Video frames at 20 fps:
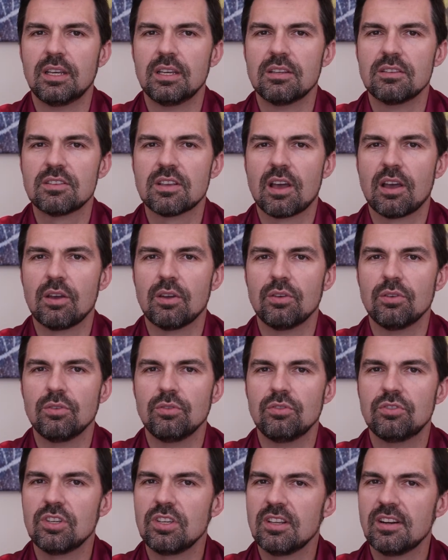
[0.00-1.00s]
So
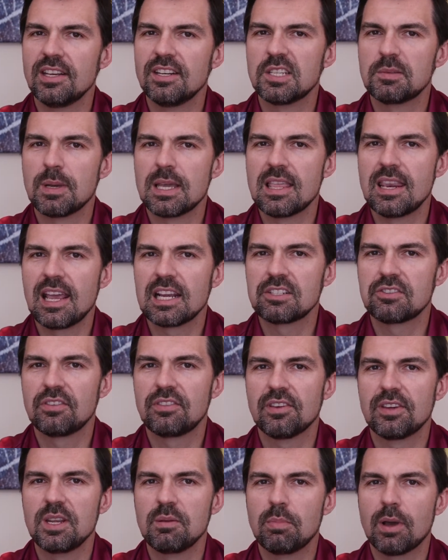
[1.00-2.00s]
do you need to spend an extra
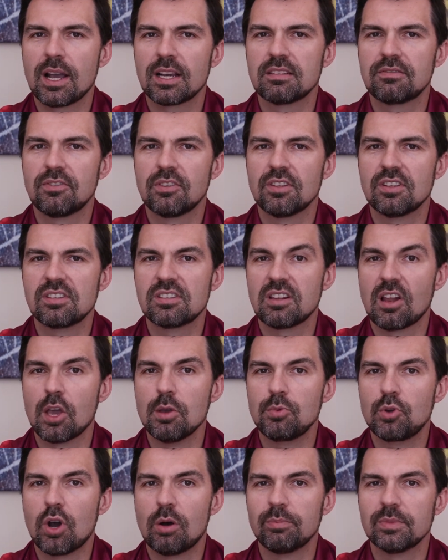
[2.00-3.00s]
$30 for the
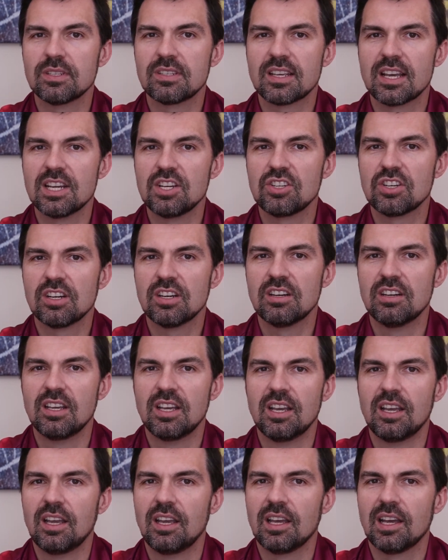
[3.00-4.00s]
slope compensation?
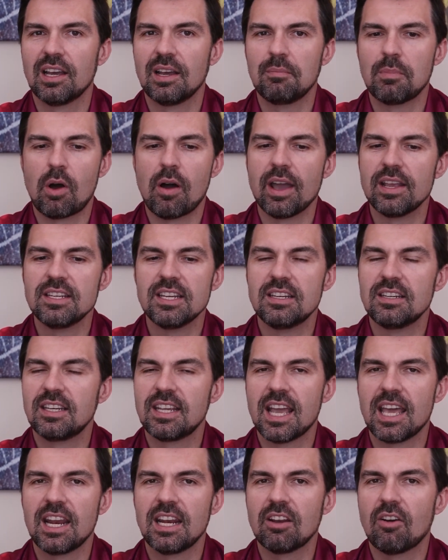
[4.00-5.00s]
I didn't
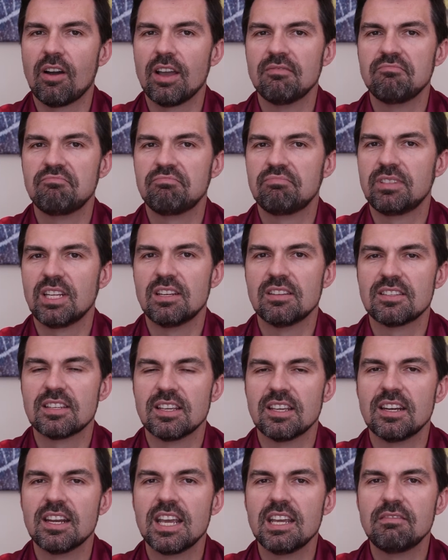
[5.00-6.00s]
get it. I didn't
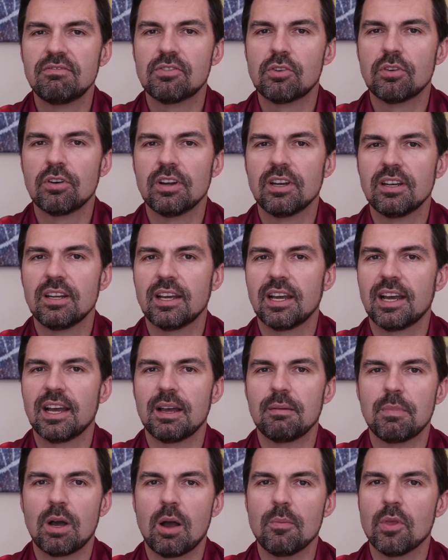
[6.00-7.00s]
see a need for it.
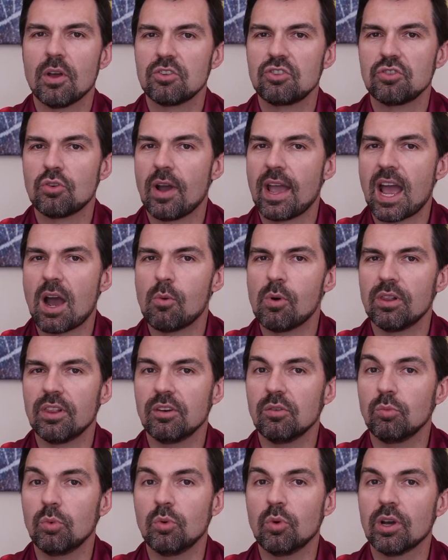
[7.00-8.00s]
I'm not sure how well it
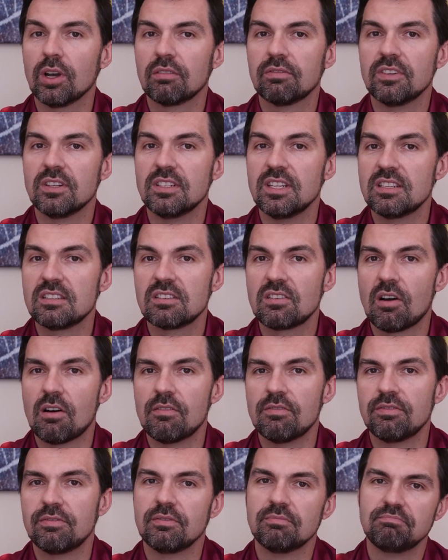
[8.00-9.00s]
would work for disc
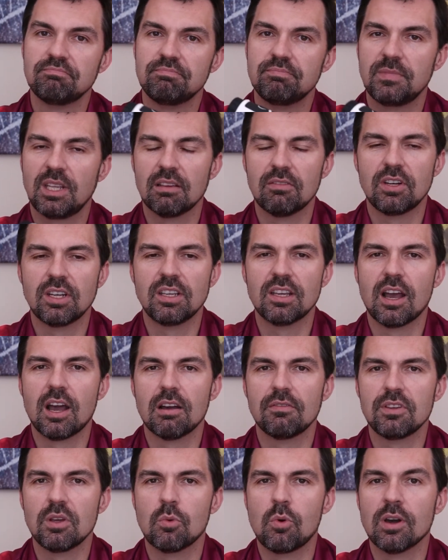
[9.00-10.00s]
golf. Give it a go
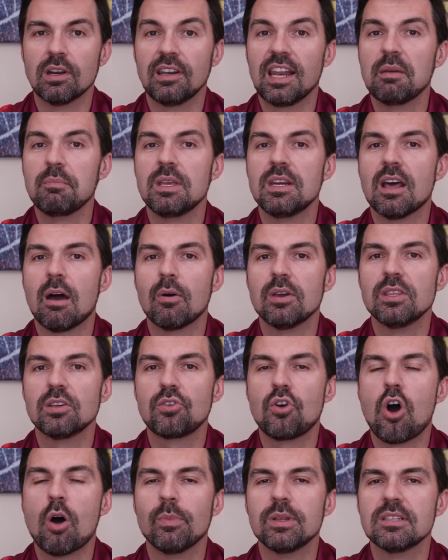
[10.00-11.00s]
if you want. Let me know in the
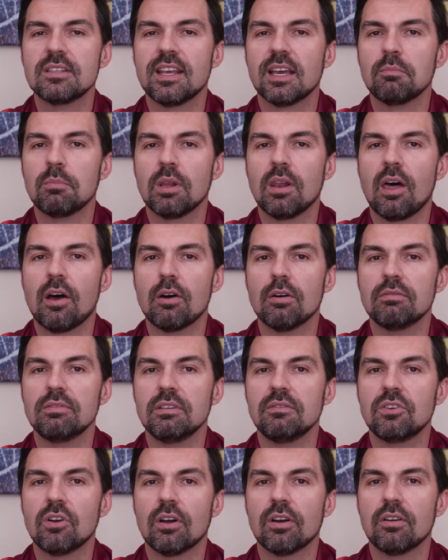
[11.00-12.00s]
comments down below if
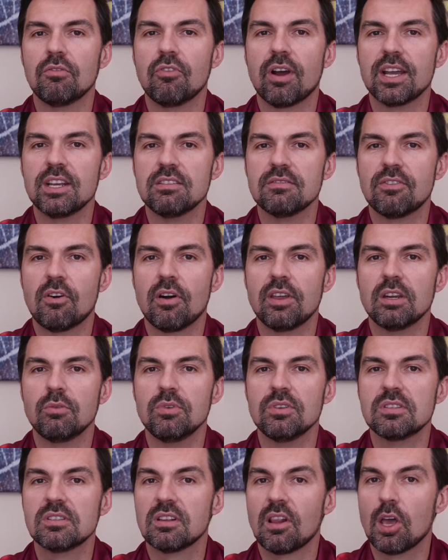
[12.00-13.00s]
you've got a rangefinder
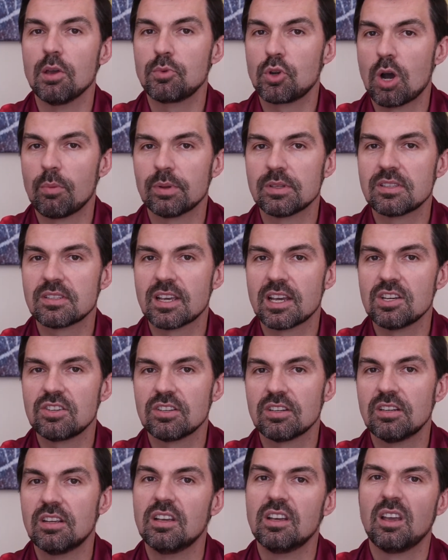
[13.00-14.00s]
with slope
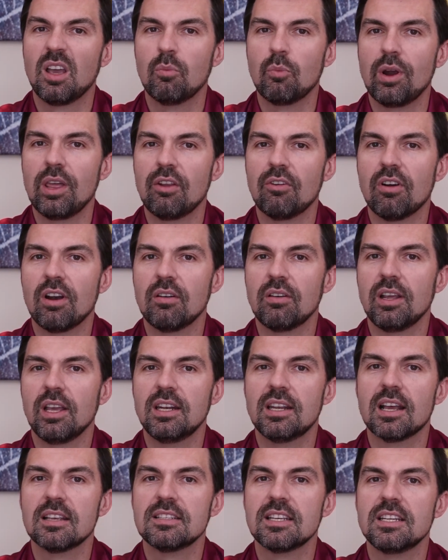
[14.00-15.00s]
compensation and whether
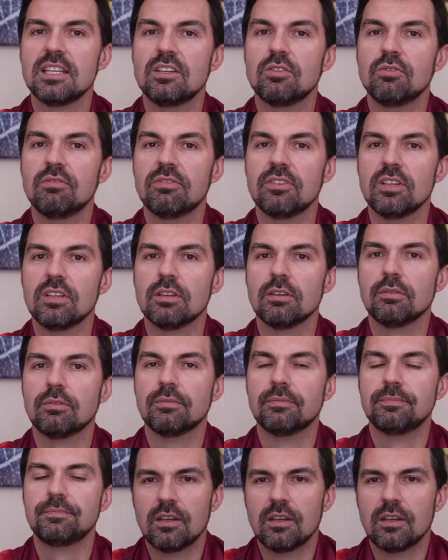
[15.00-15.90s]
it does any good for you.